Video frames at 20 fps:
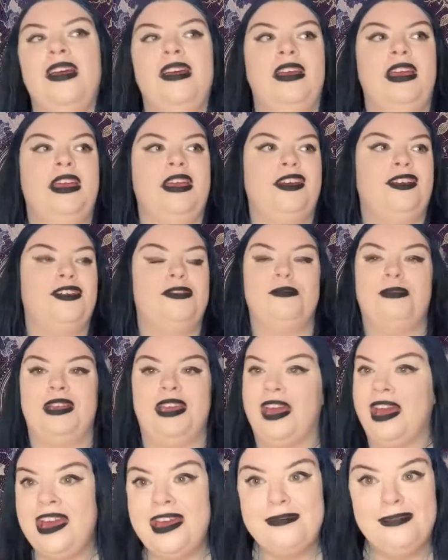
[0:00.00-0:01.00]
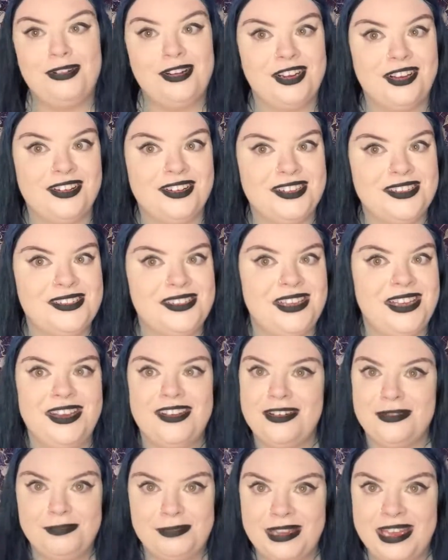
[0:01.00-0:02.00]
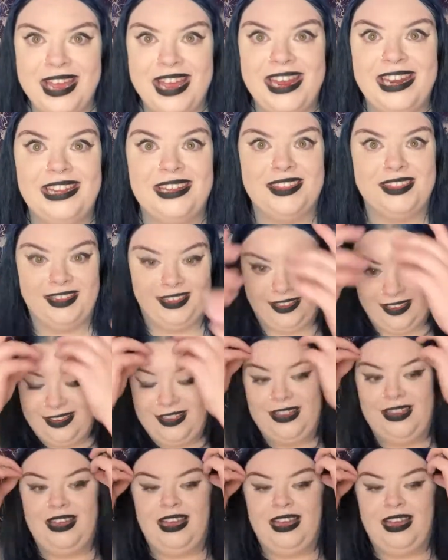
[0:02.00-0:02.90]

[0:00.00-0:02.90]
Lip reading: it could be hair products, it could be anything.